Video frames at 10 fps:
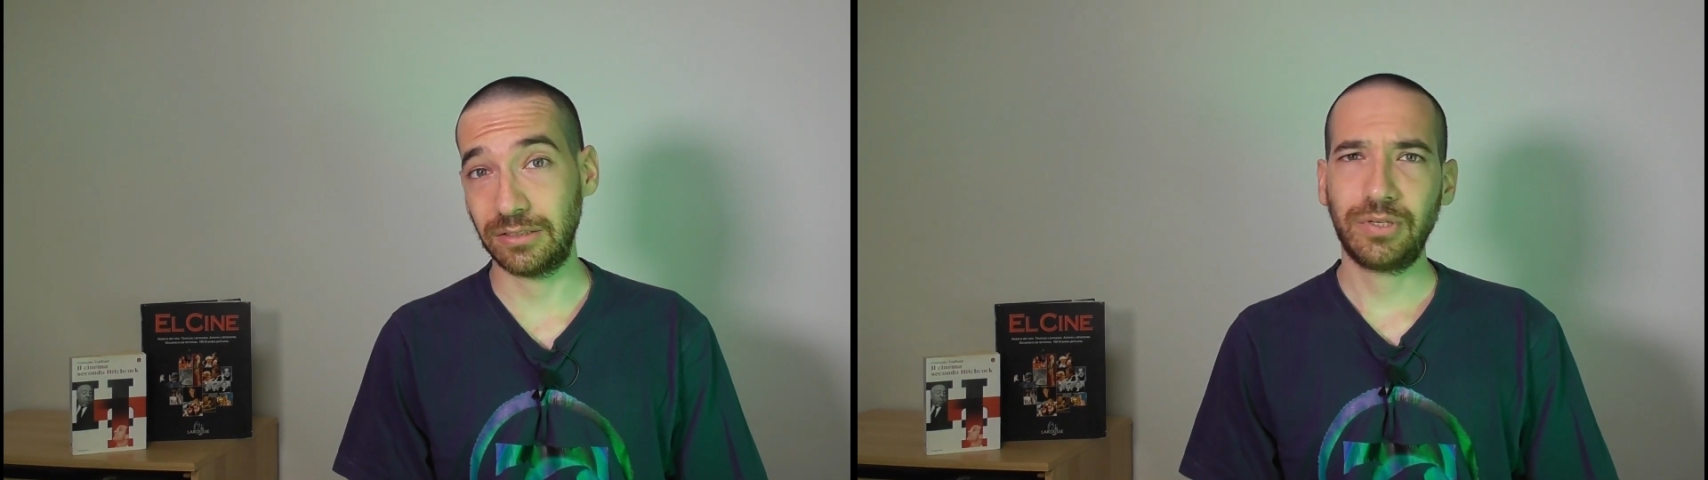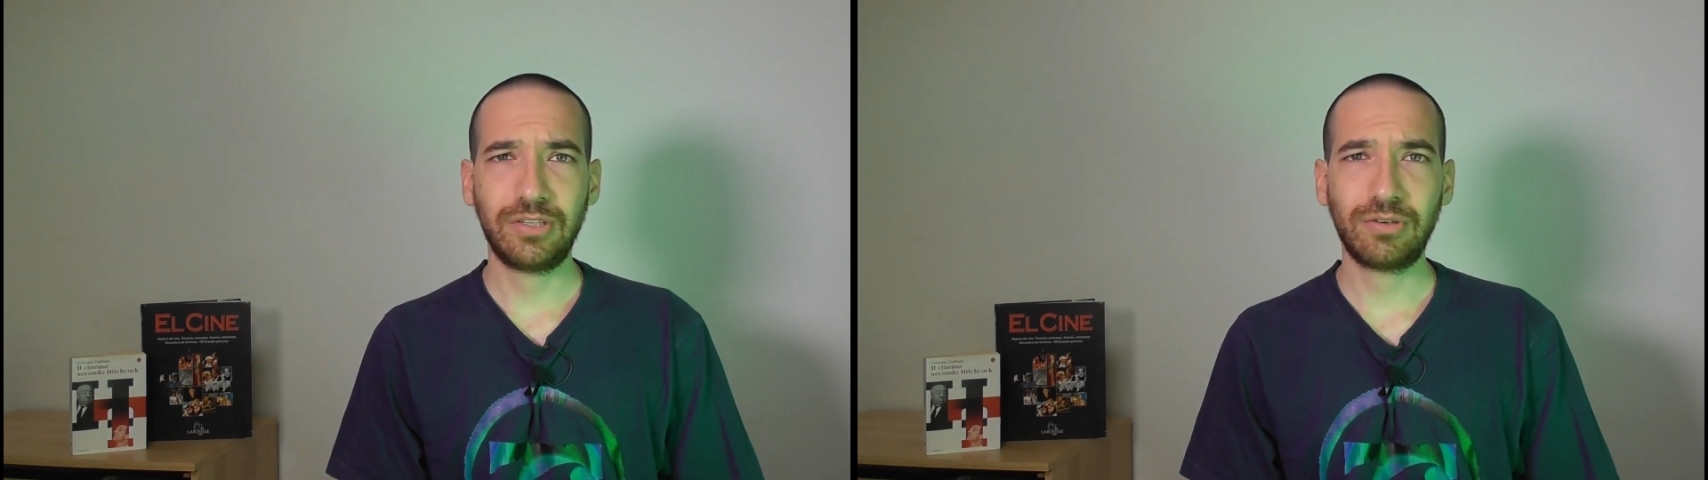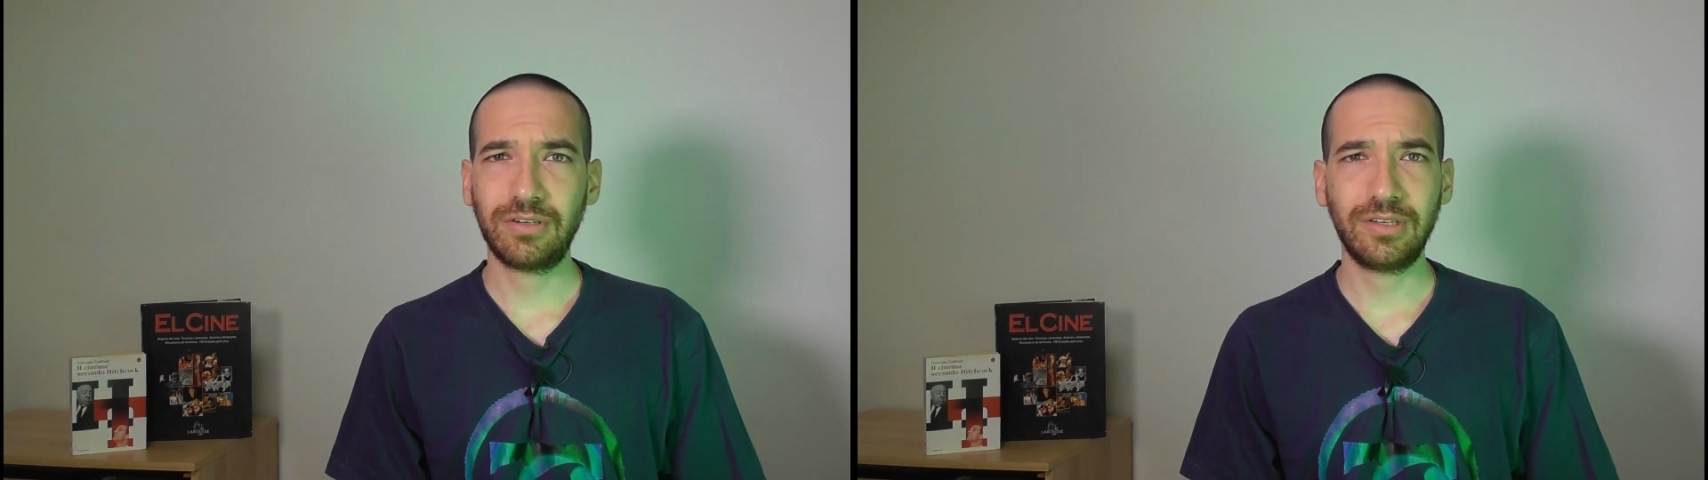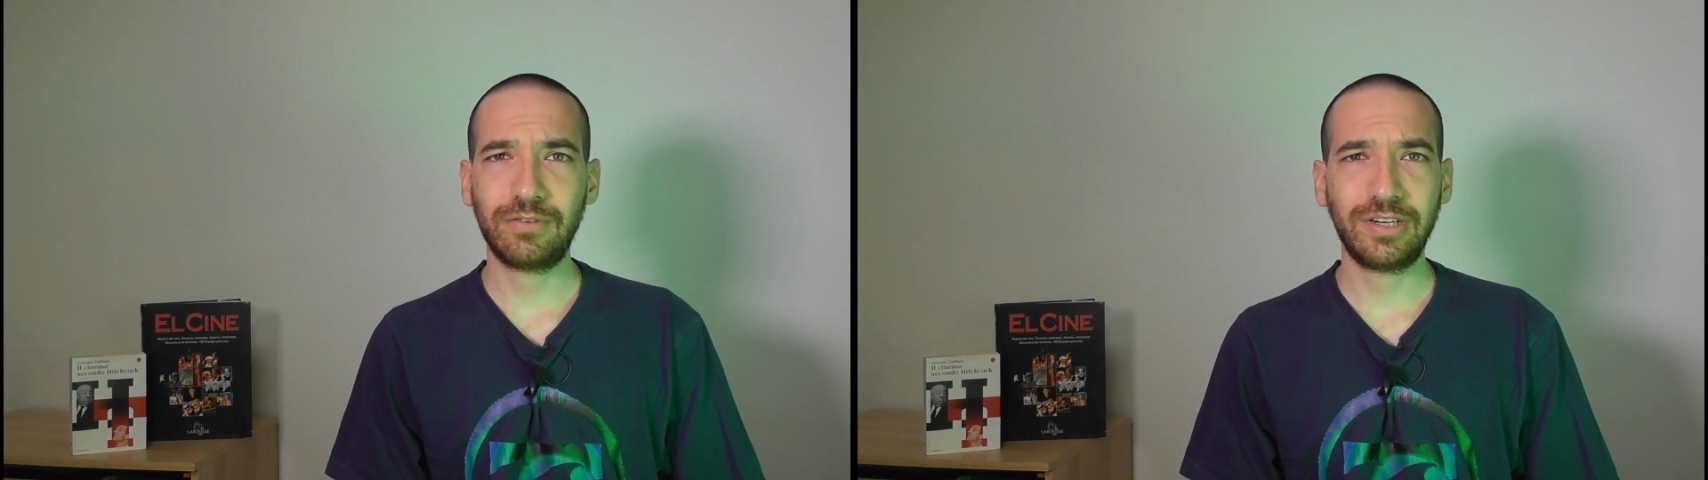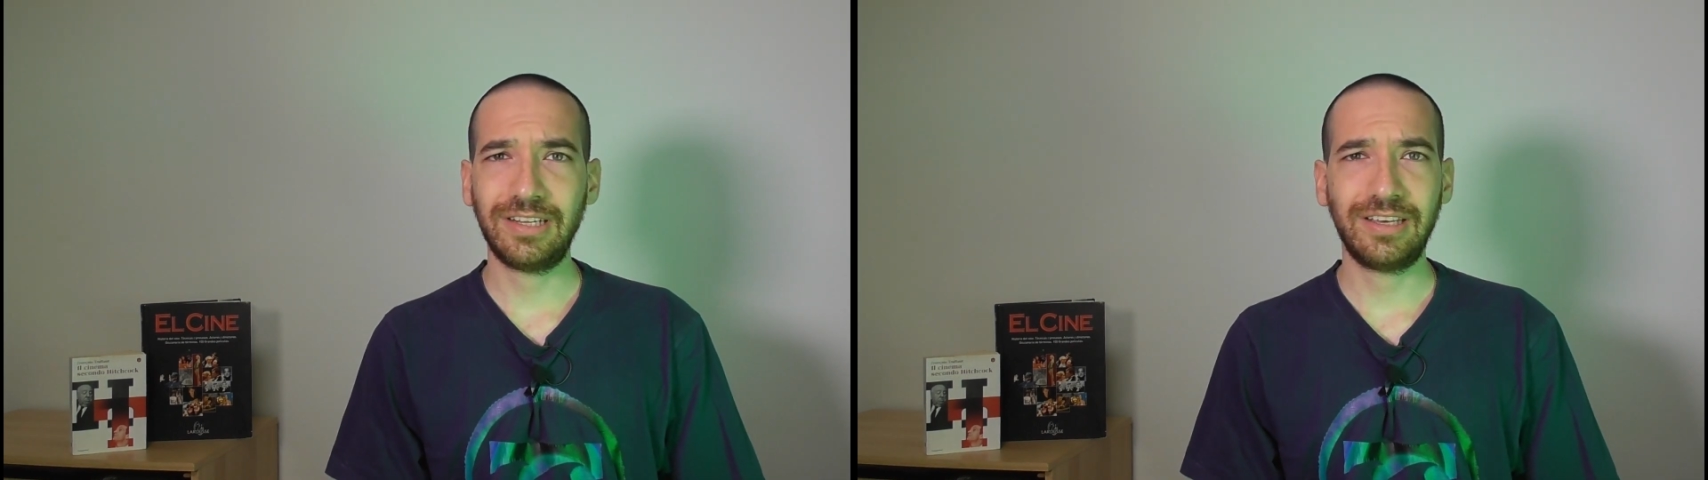but there are
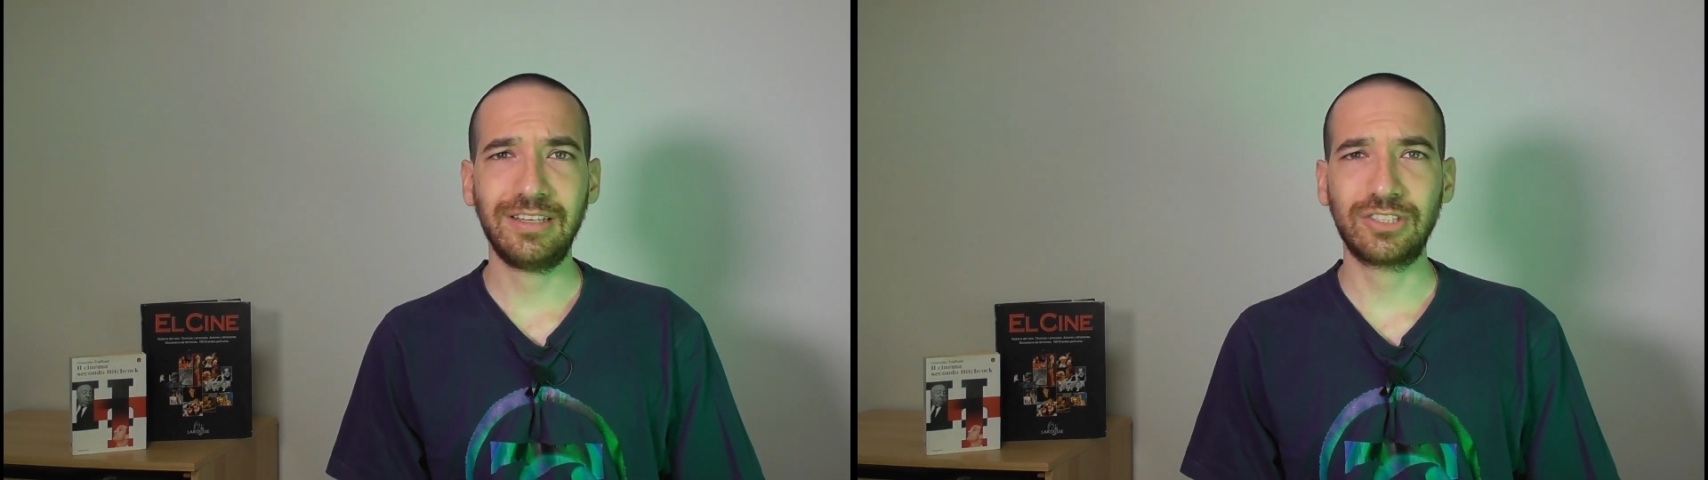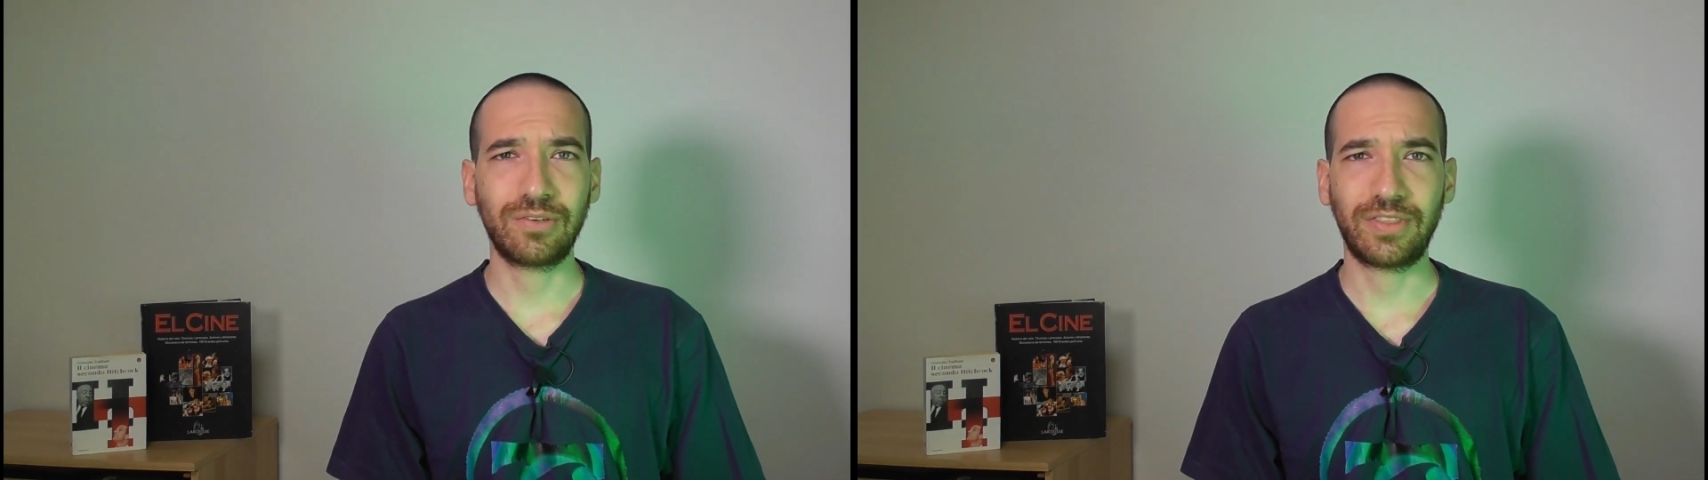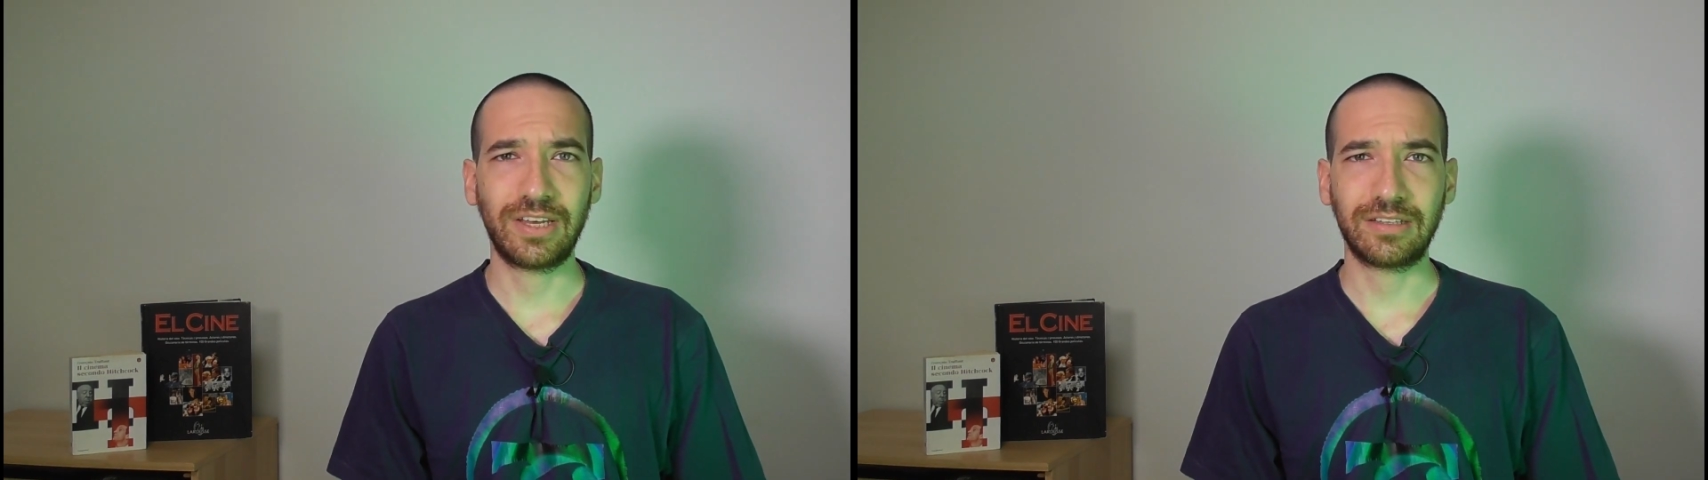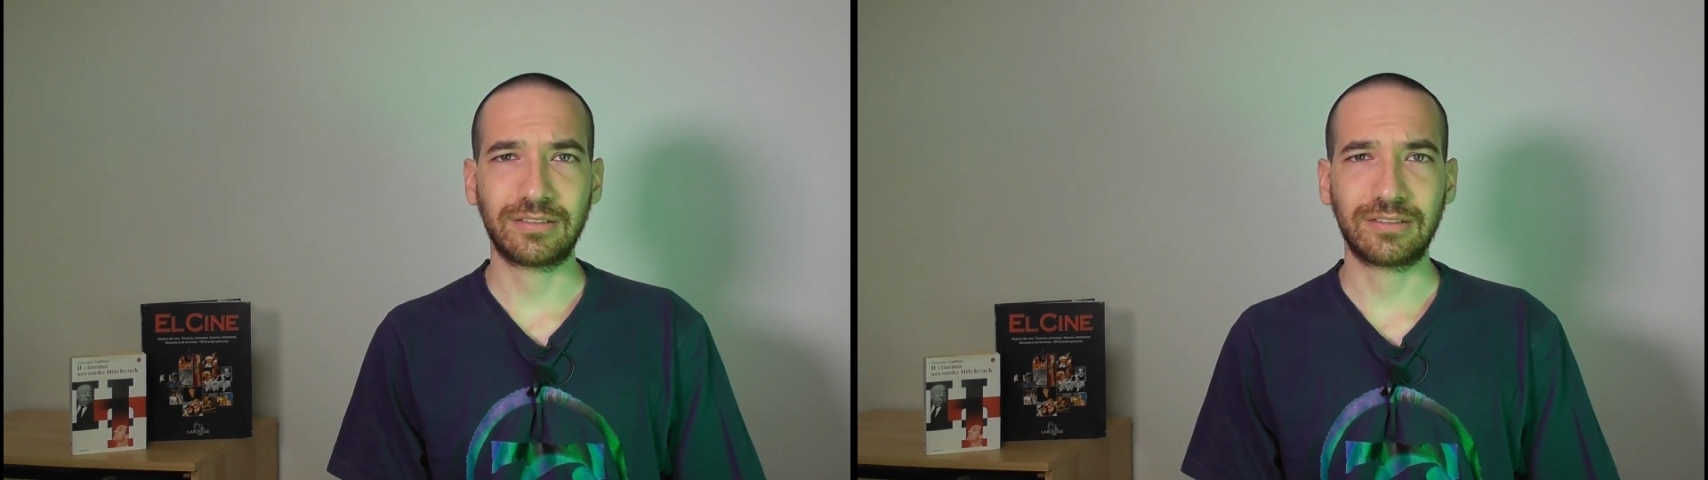never any hints of that.